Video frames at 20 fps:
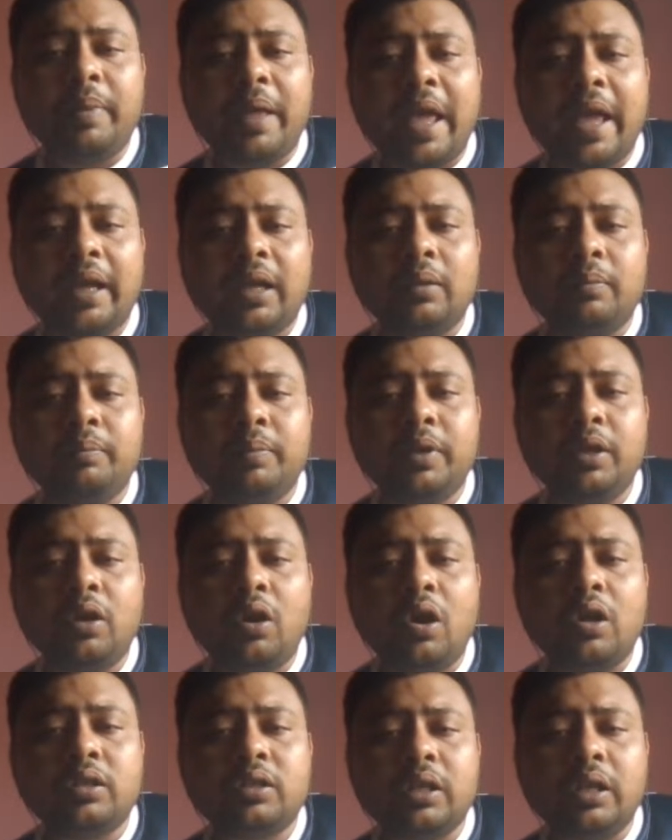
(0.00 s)
back,
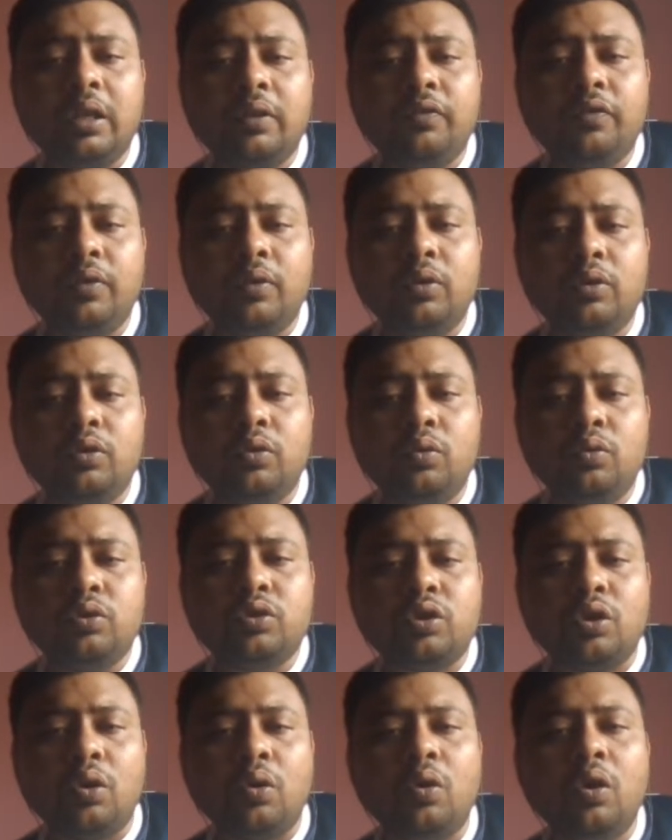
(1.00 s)
because if you do
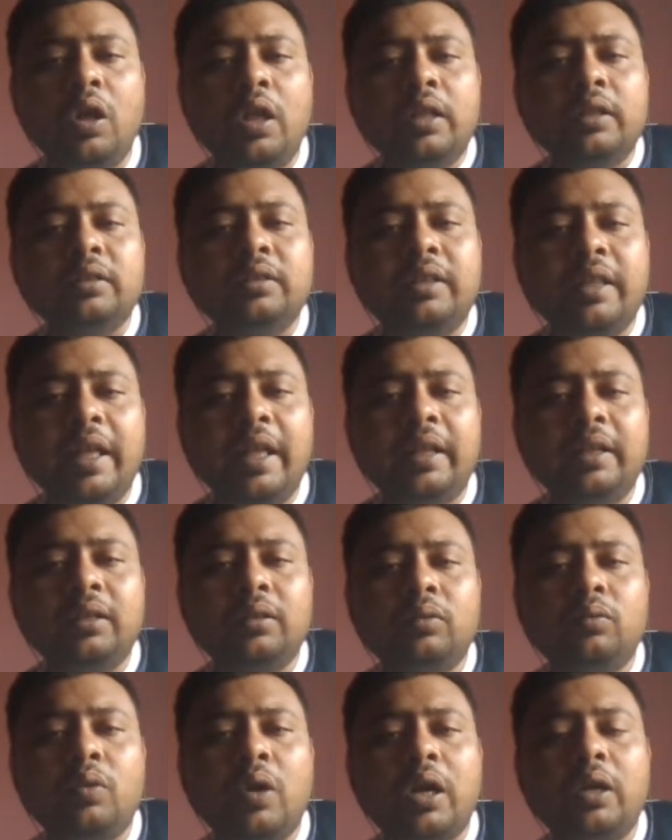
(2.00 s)
so, then
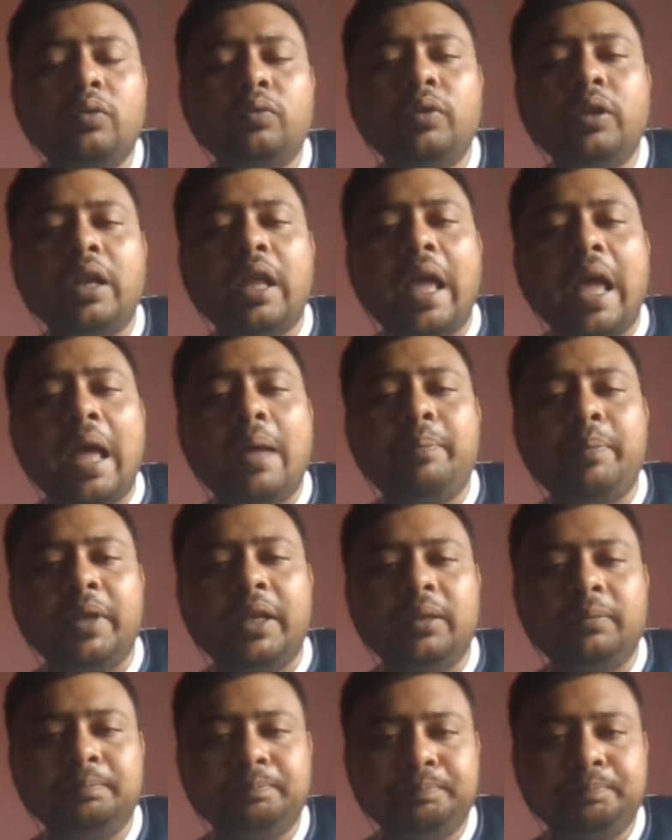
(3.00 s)
what will happen?